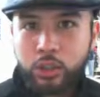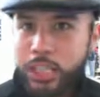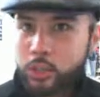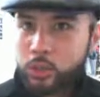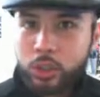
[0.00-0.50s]

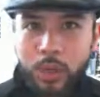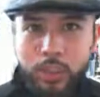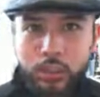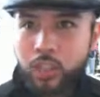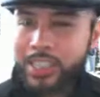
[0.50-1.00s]
So that's what you
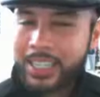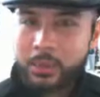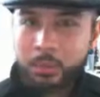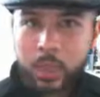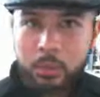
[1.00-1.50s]
want to do. Just
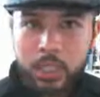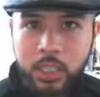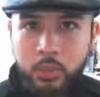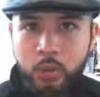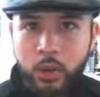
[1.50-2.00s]
take some baby
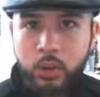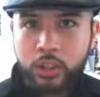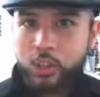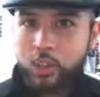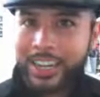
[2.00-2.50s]
steps
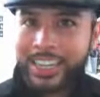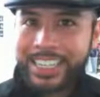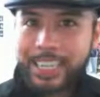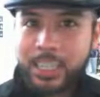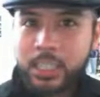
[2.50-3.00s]
forward to try
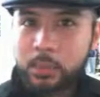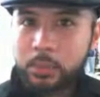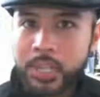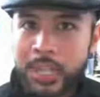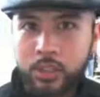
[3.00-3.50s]
to get
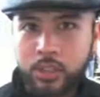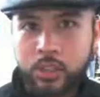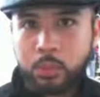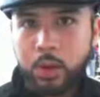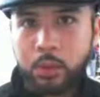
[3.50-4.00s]
somebody out
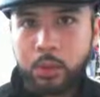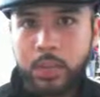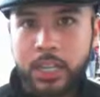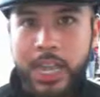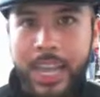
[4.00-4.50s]
to the
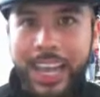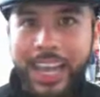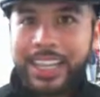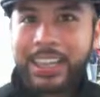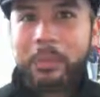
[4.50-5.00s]
property.
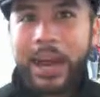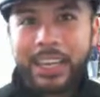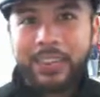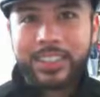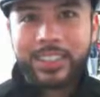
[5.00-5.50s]
And in the
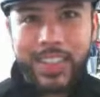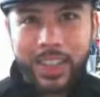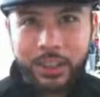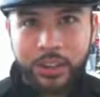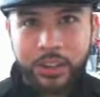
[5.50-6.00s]
mind of a
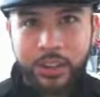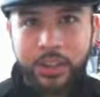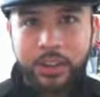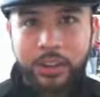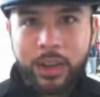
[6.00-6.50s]
seller,
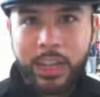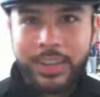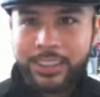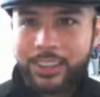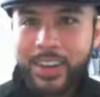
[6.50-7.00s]

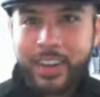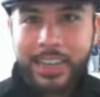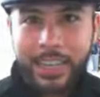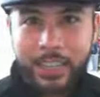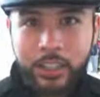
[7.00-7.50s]
right, they're
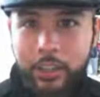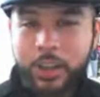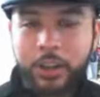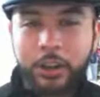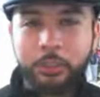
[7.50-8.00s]

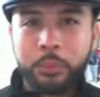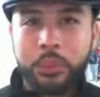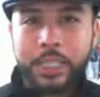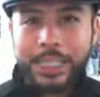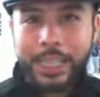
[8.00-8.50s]
not
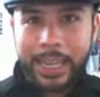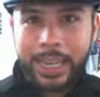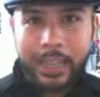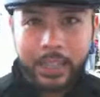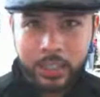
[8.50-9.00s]
complete
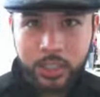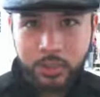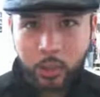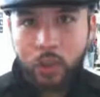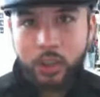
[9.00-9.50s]
idiots
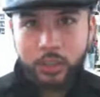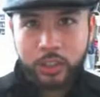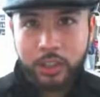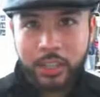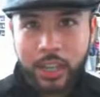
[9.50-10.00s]
and
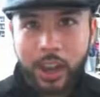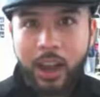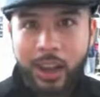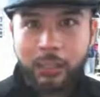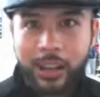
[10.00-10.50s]
morons all the
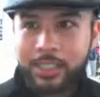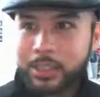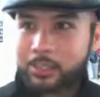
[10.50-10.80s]
time, right?